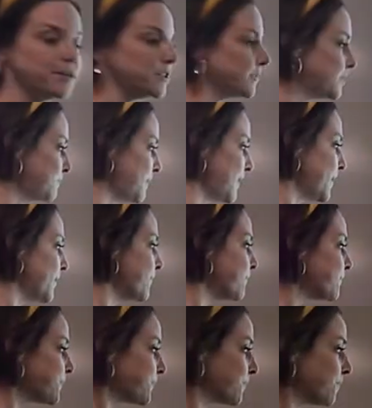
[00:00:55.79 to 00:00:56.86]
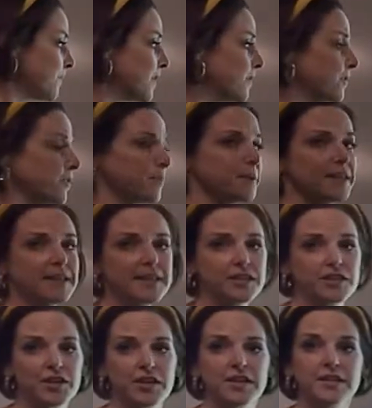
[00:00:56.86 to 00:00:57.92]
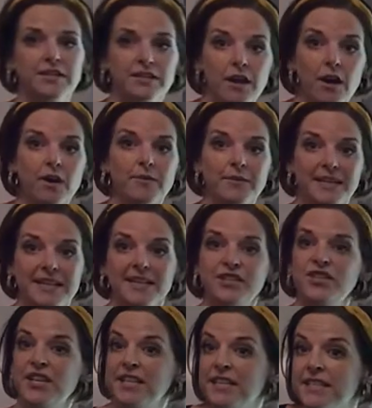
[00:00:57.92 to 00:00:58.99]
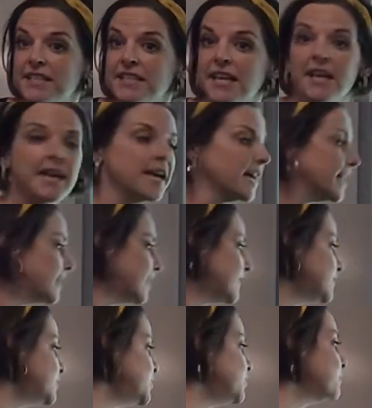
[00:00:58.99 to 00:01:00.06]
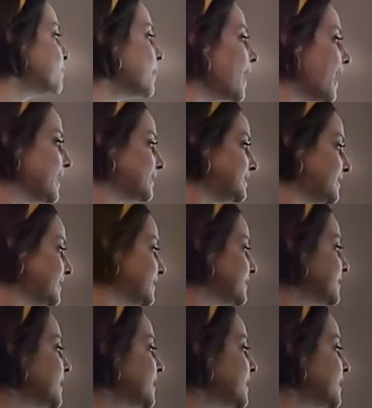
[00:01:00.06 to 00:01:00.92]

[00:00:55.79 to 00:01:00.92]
you speak, the religion or religions that you practice,